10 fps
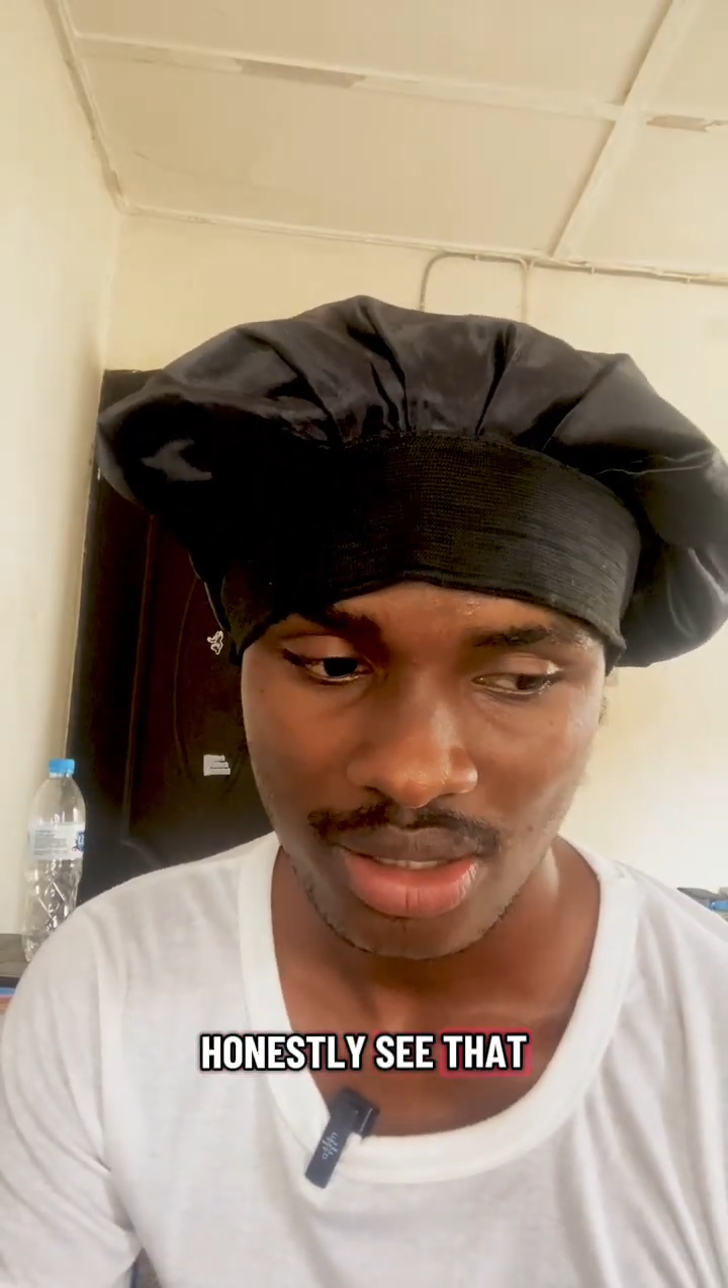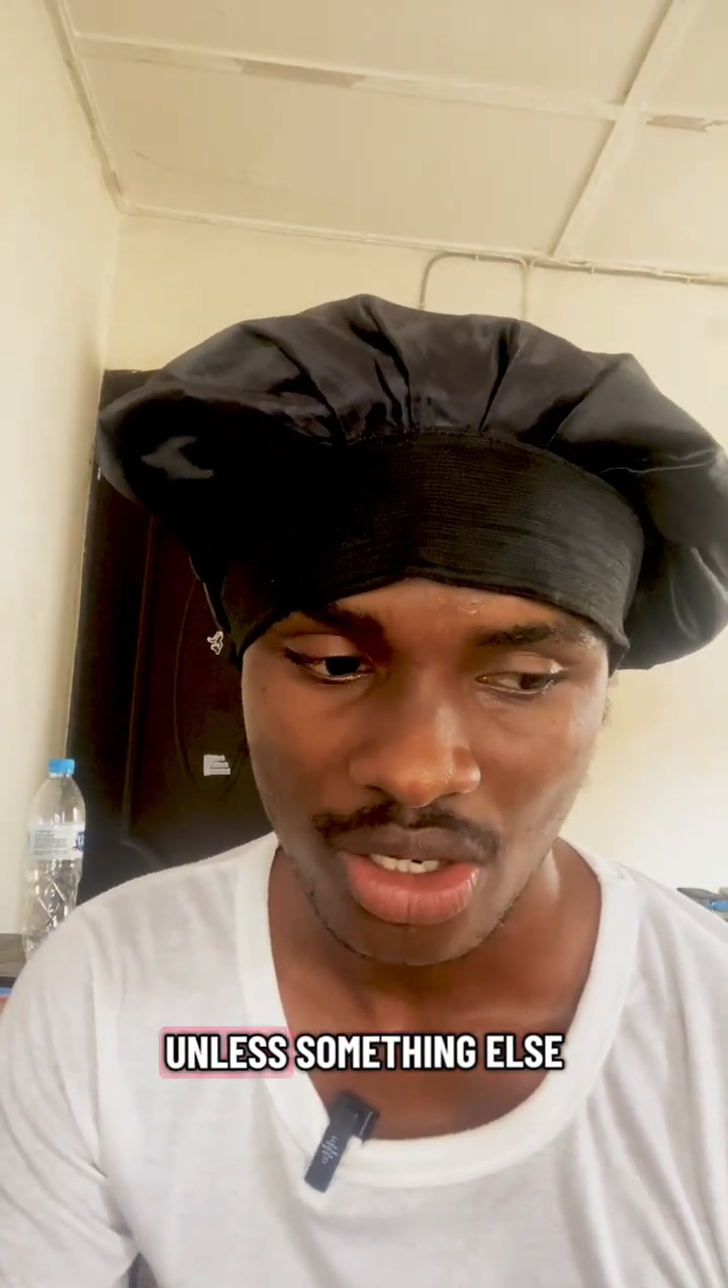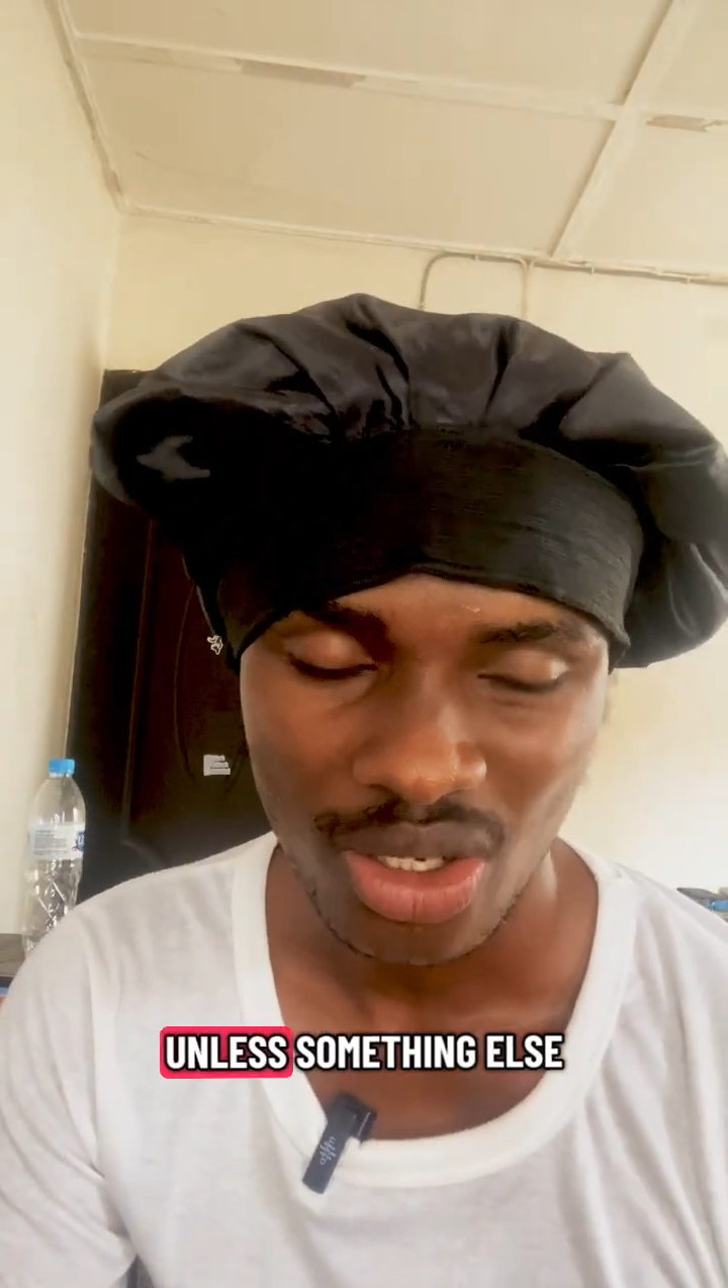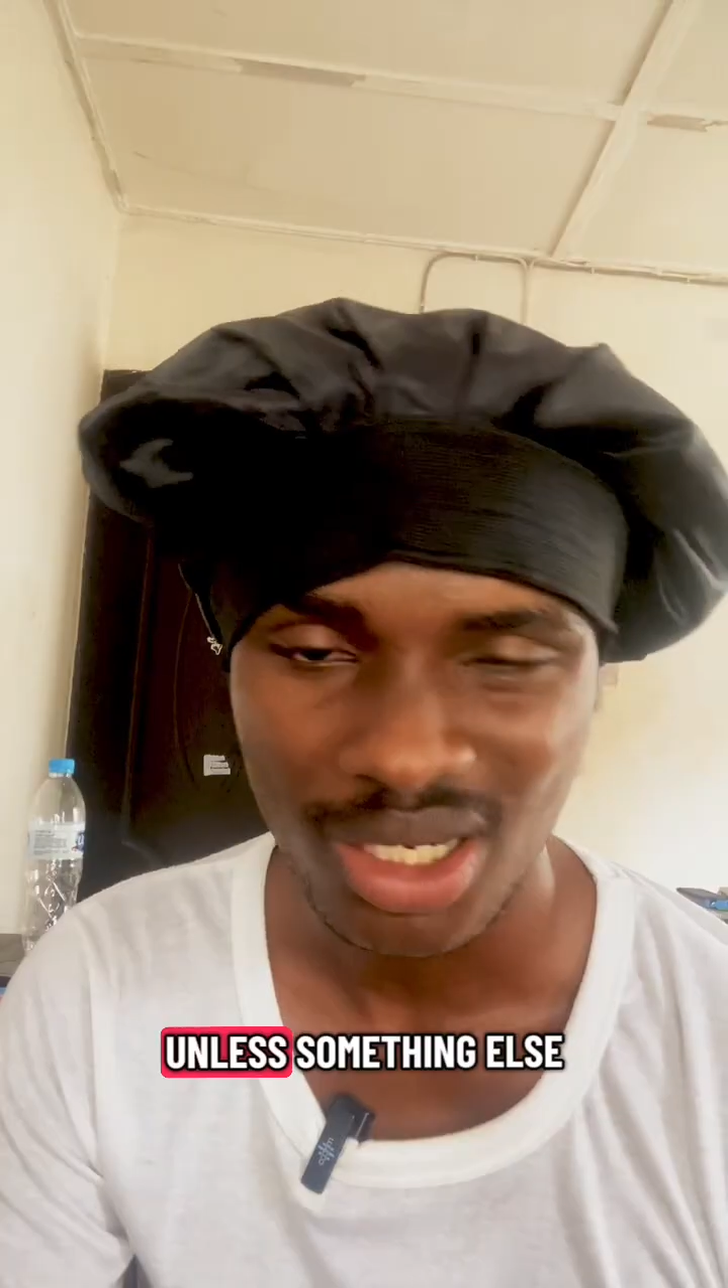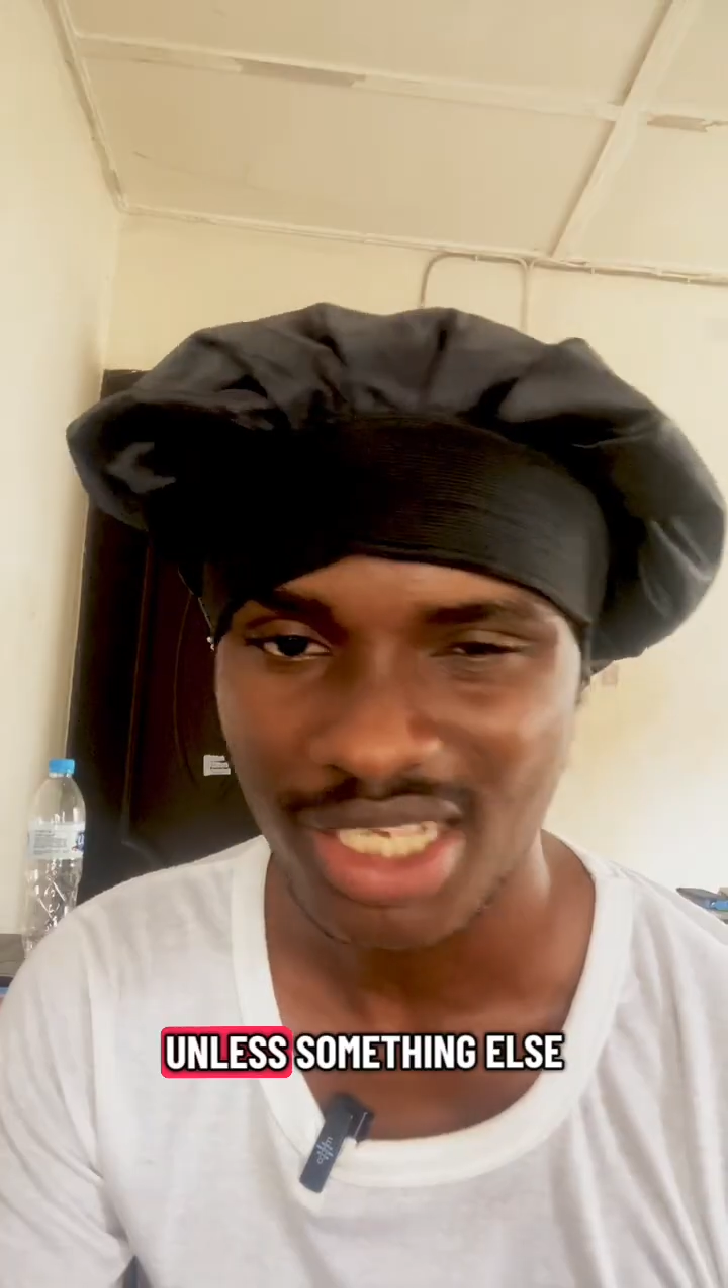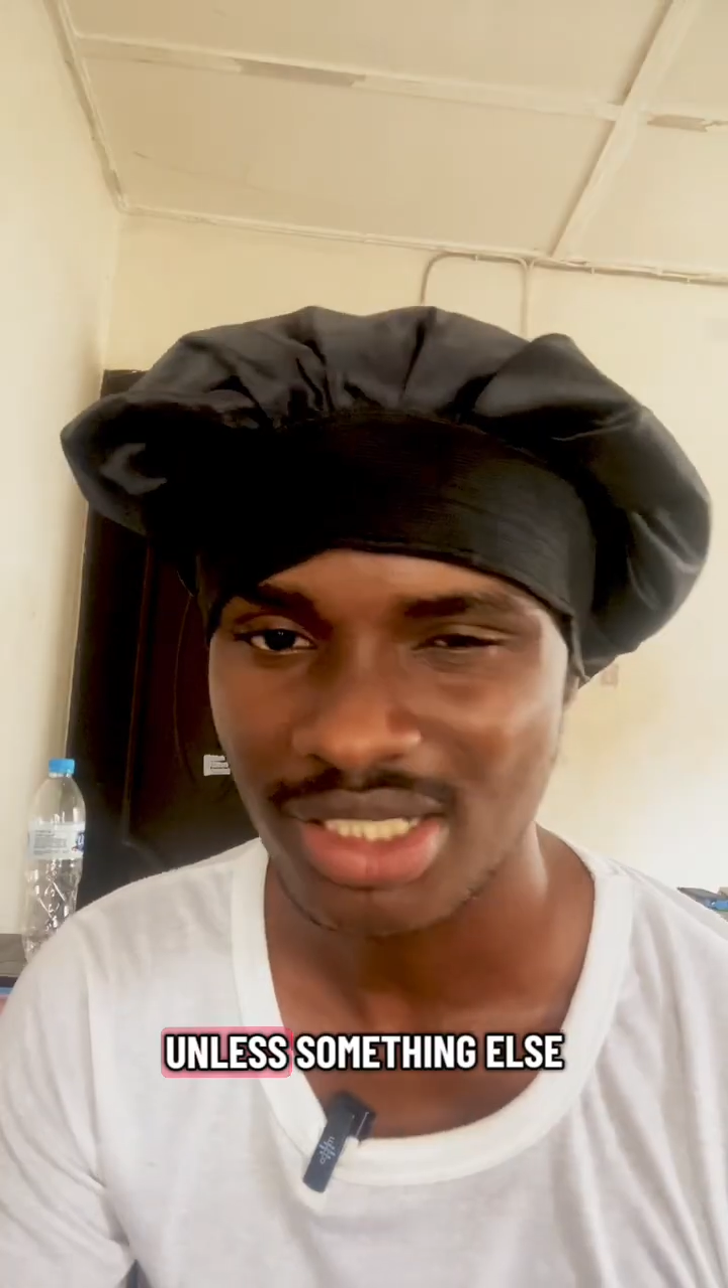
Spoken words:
unless